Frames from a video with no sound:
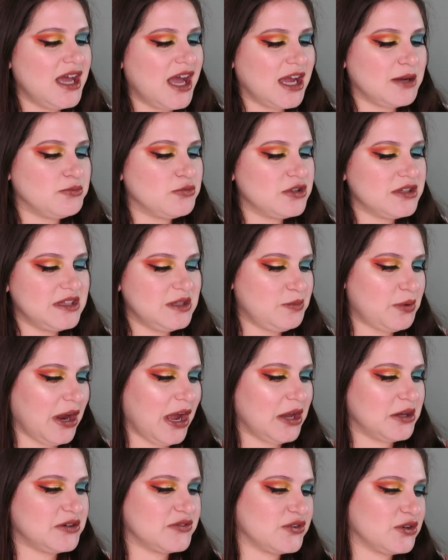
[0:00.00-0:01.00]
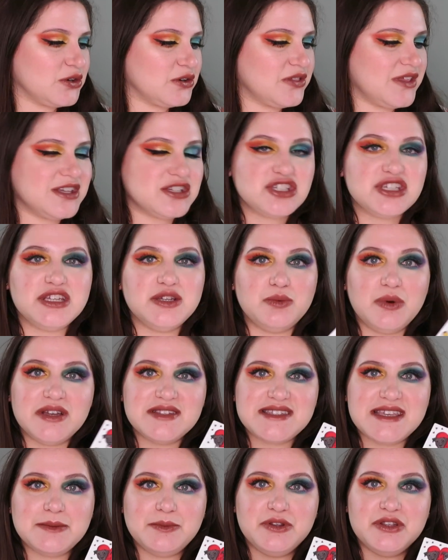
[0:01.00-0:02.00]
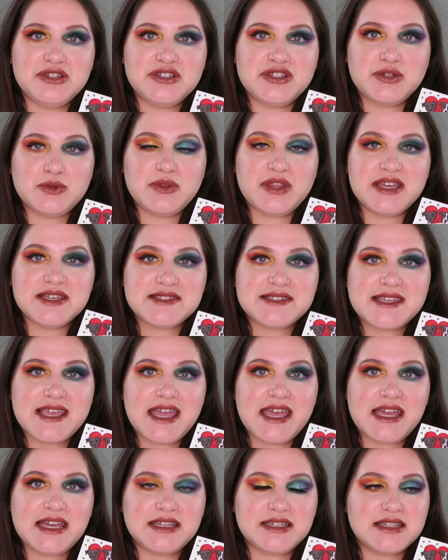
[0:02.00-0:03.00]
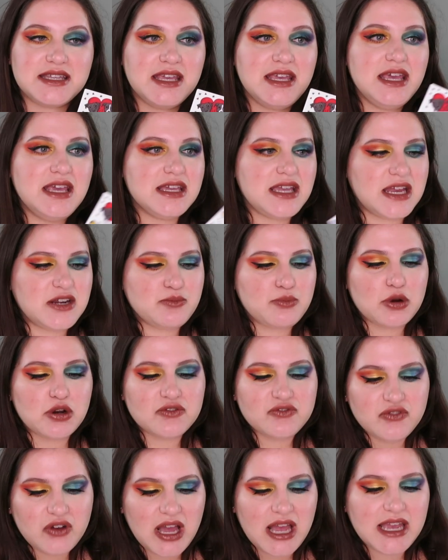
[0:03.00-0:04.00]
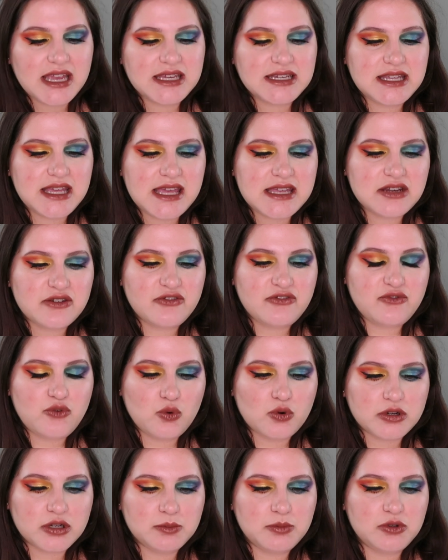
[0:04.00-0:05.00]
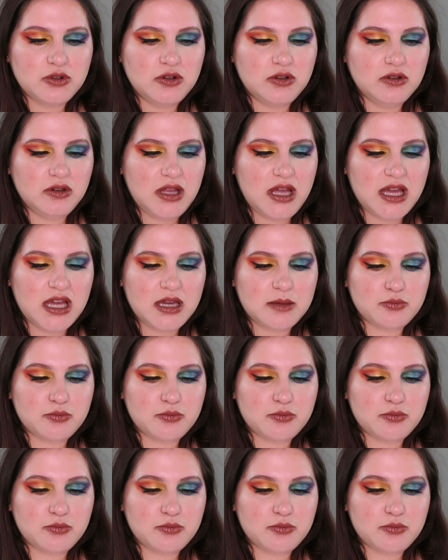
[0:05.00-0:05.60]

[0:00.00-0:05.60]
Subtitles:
I'm really proud of her that she was able to do this and kind of provide an affordable